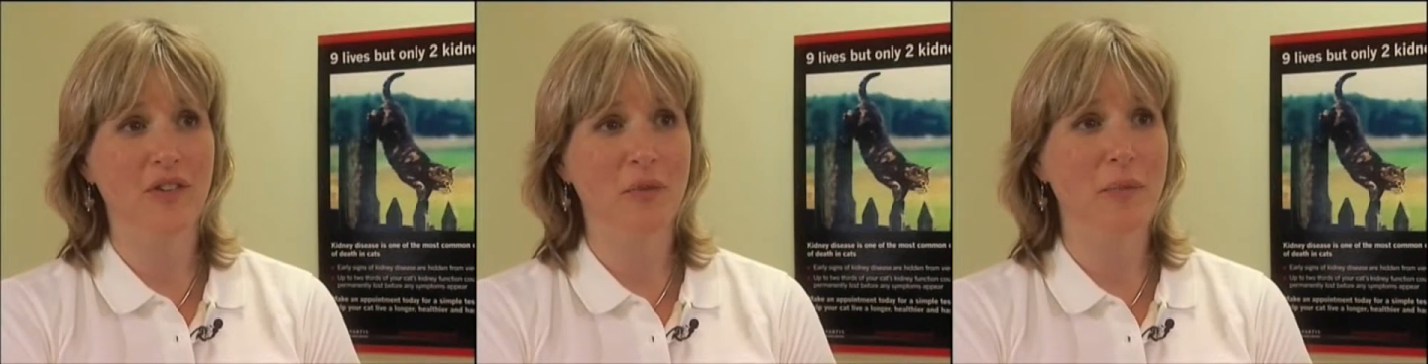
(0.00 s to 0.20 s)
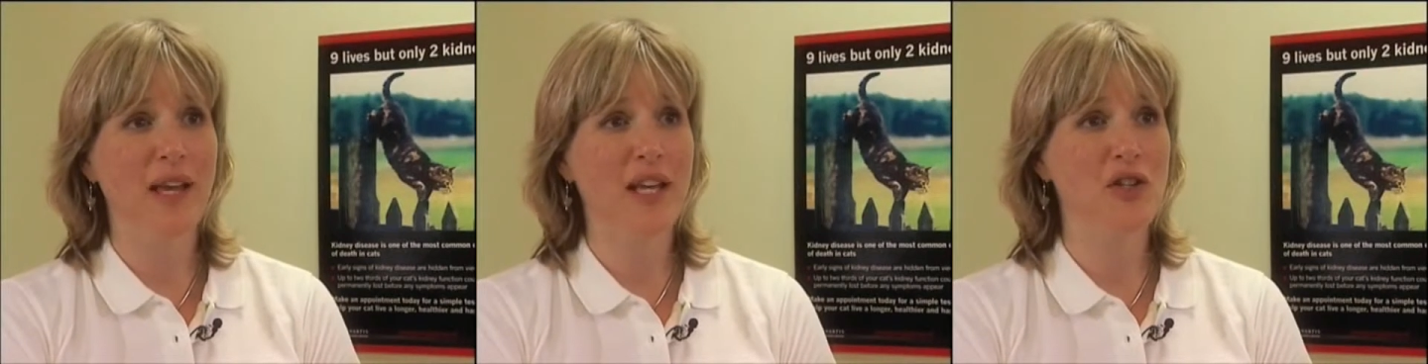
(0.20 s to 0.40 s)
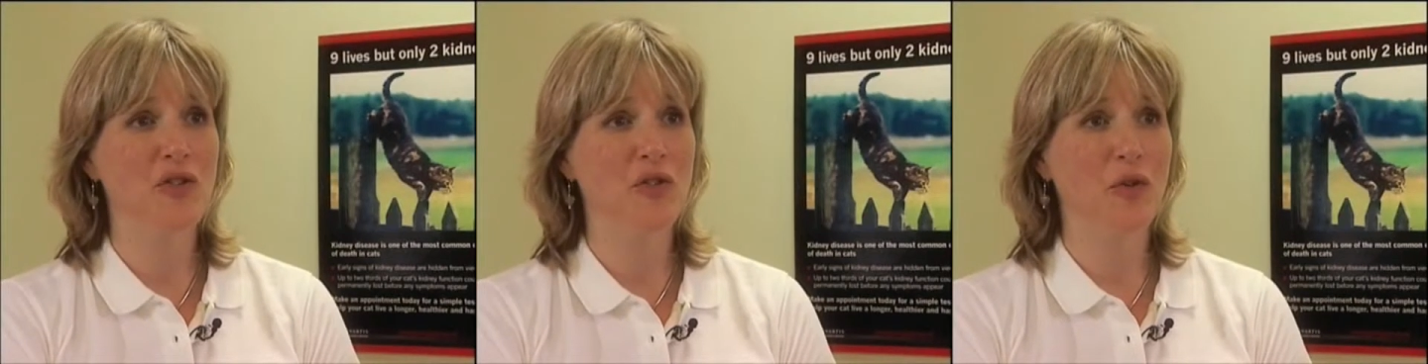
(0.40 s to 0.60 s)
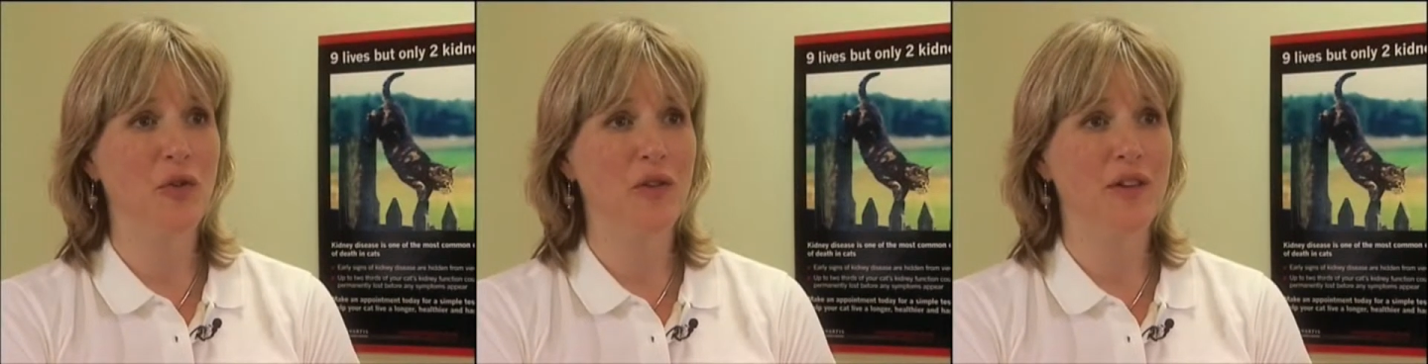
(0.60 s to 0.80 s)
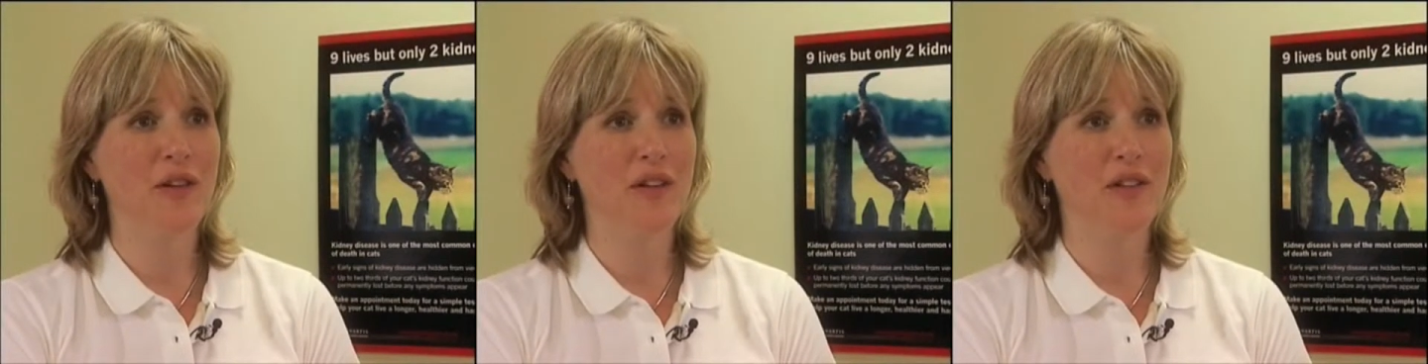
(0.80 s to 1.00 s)
to make
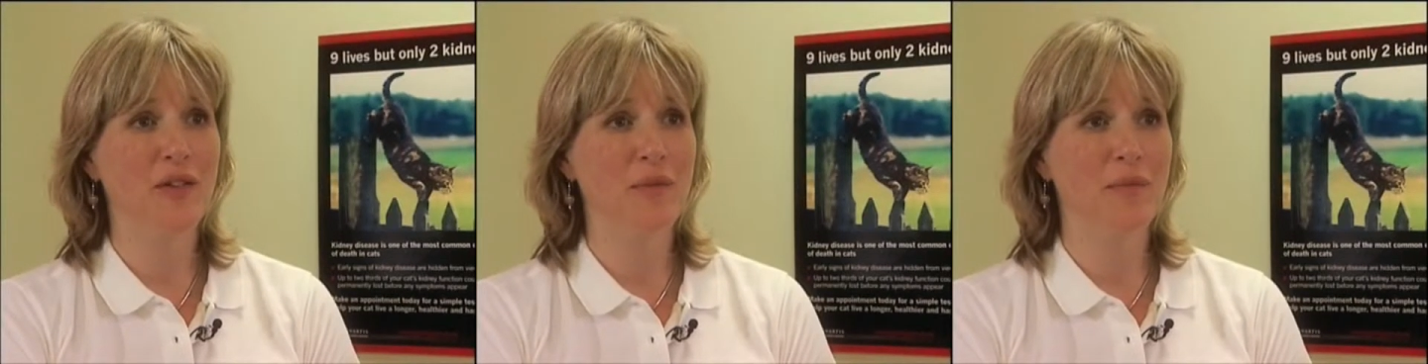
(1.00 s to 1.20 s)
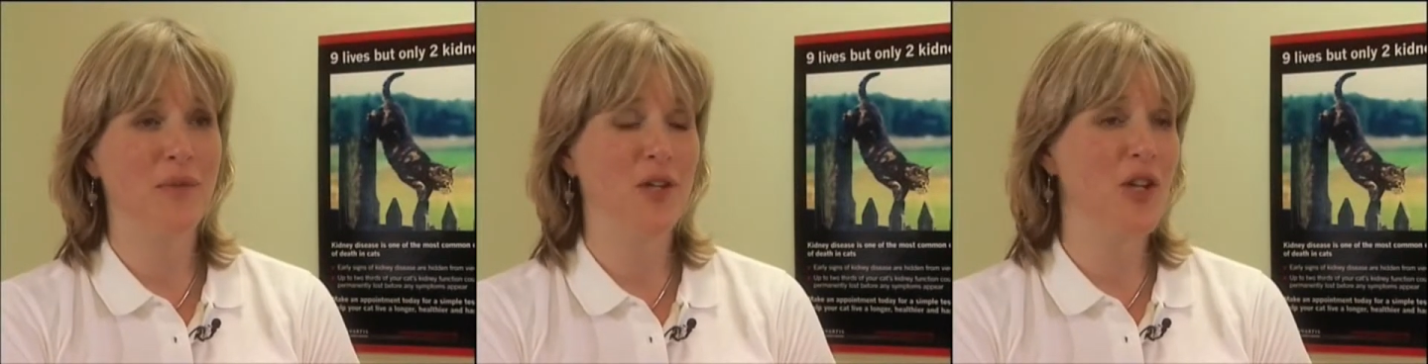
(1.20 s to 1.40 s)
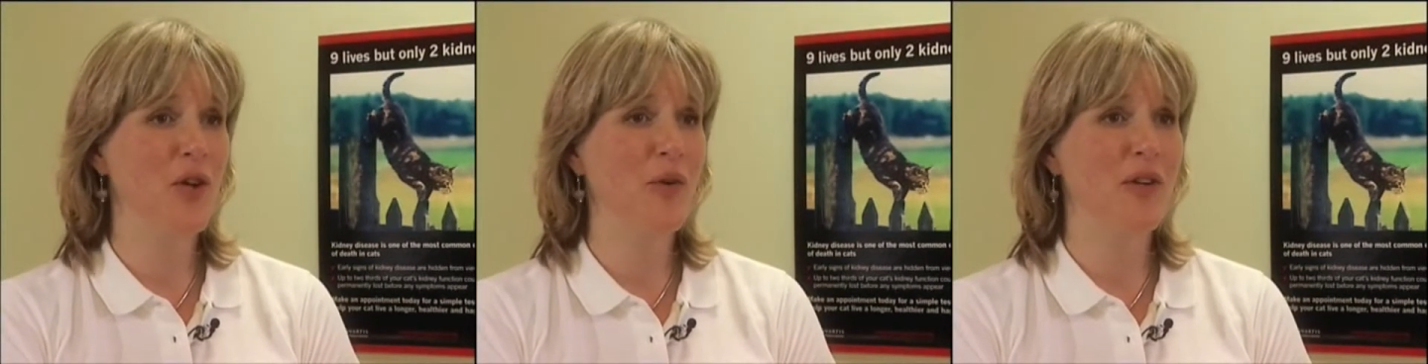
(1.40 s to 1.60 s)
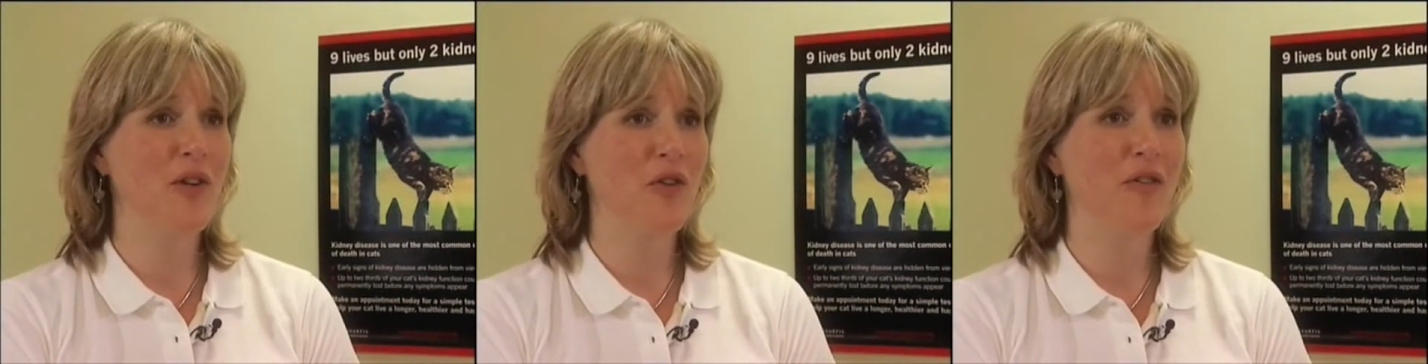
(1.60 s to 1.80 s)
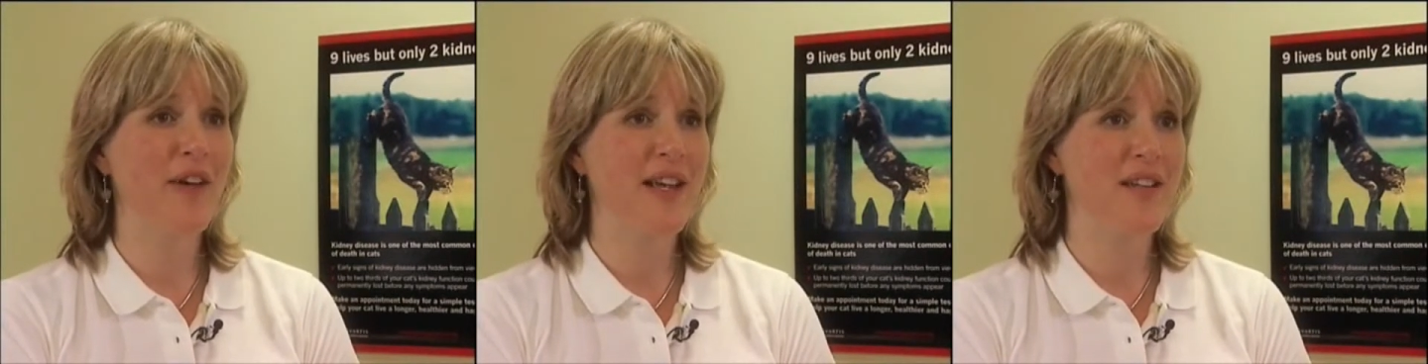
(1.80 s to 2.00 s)
sure that you and
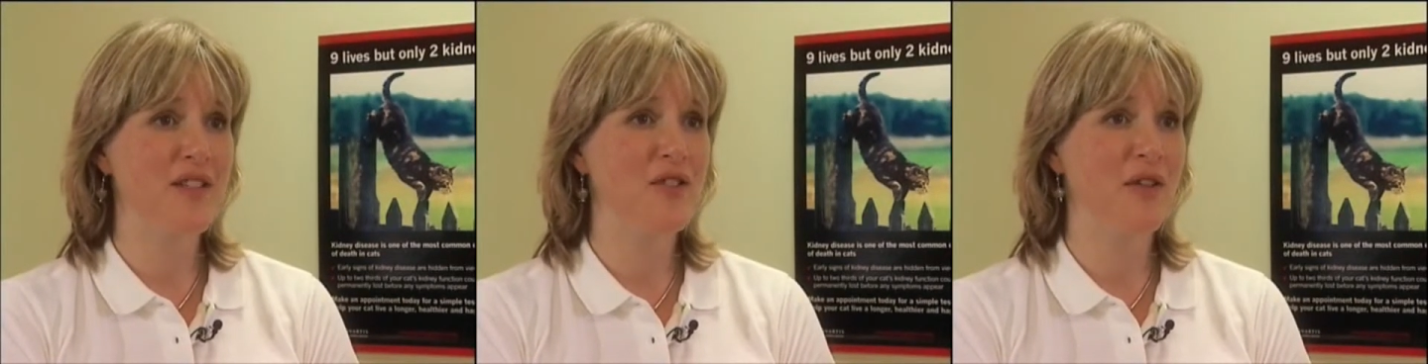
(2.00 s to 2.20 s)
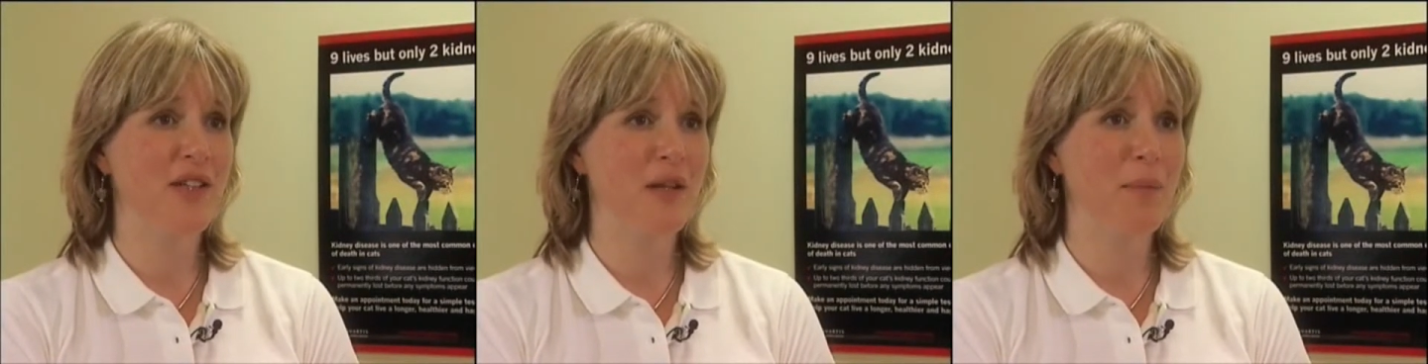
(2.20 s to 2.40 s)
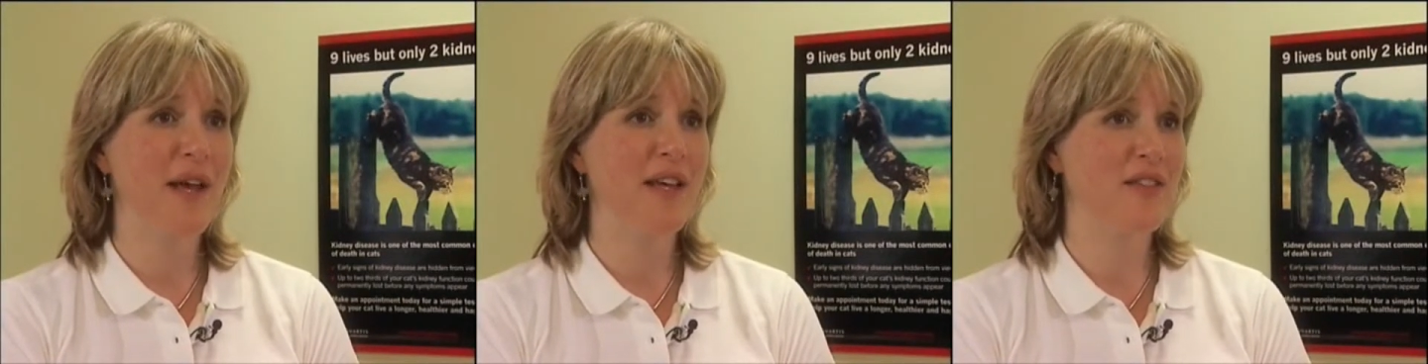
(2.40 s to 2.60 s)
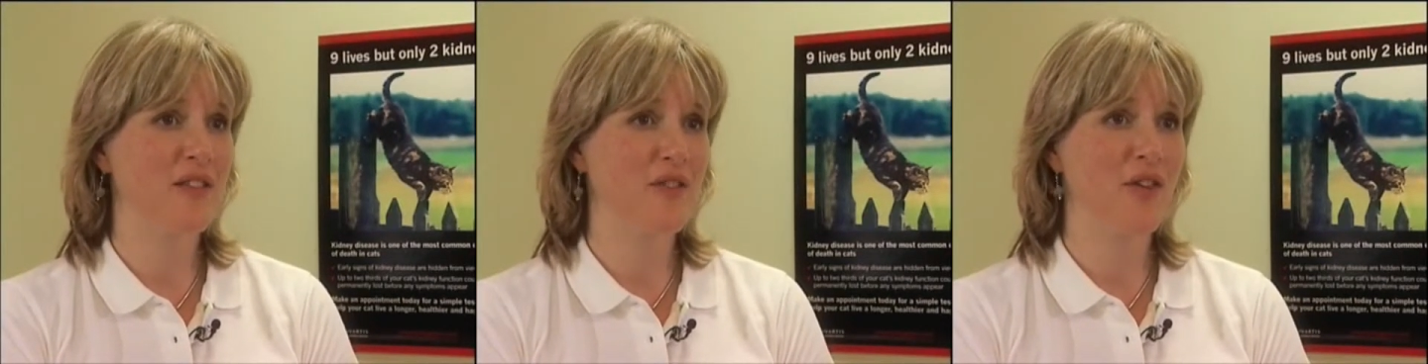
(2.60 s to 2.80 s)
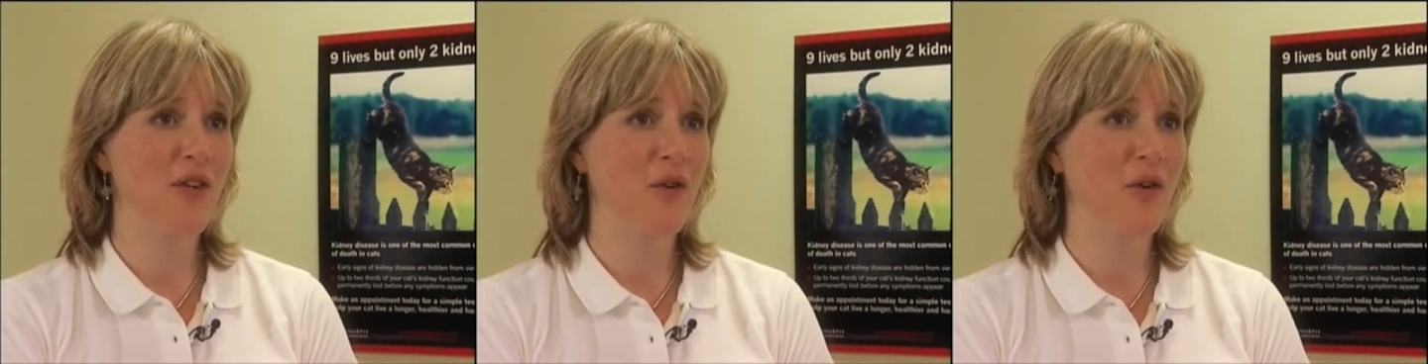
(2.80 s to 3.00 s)
your vet are doing the best
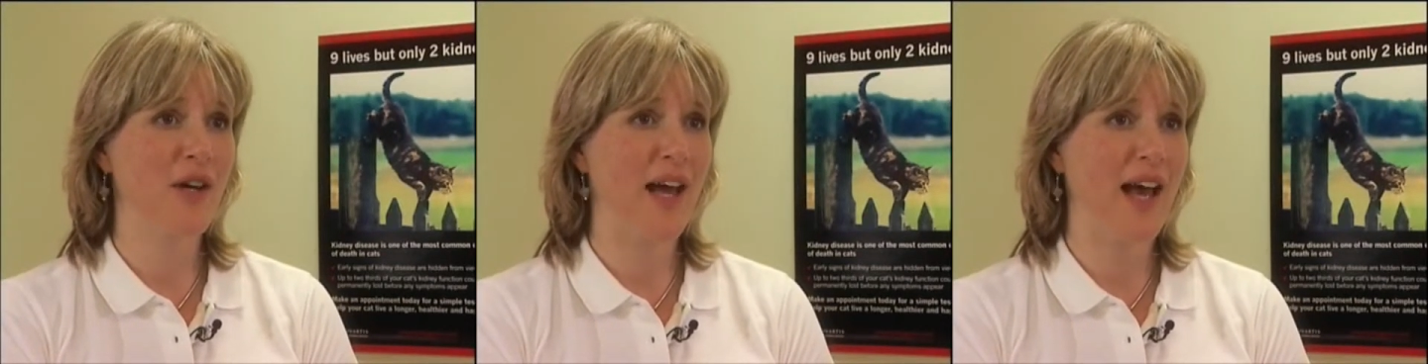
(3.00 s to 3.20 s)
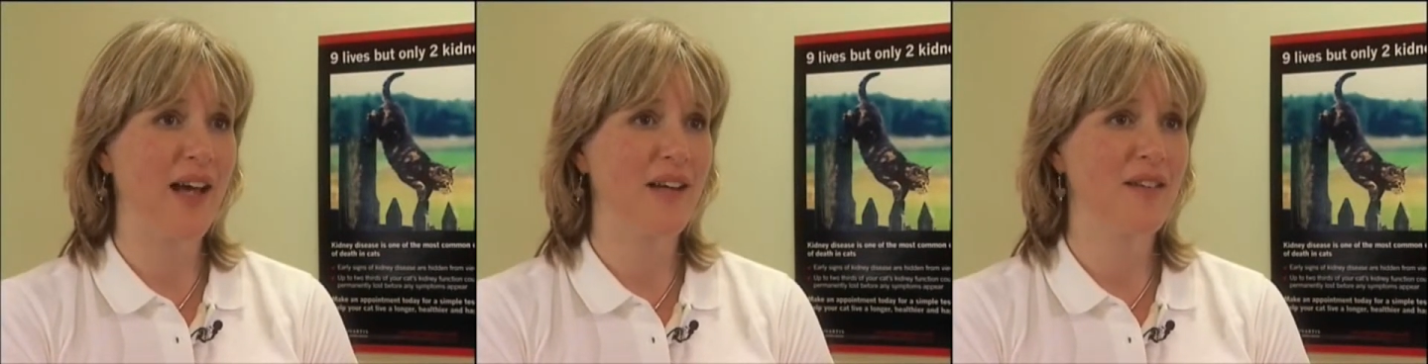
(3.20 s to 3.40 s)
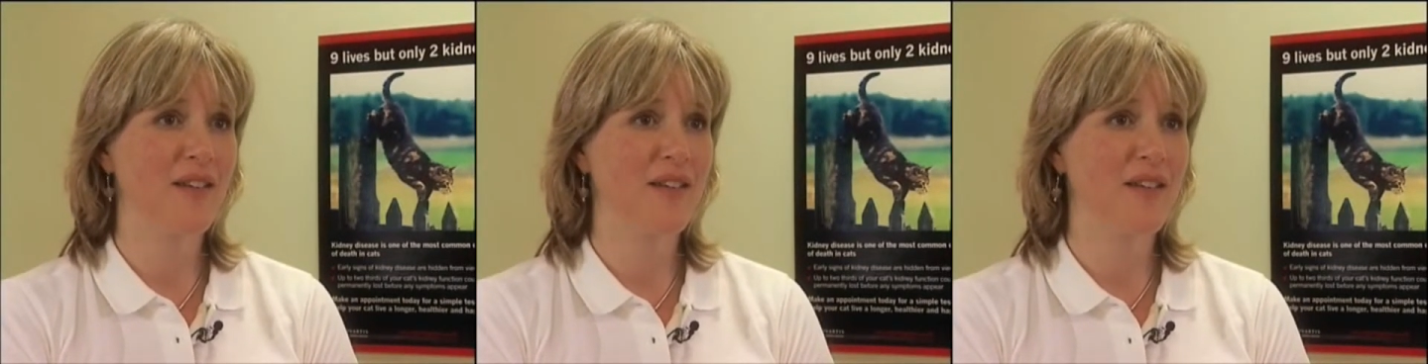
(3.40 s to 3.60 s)
for your cat.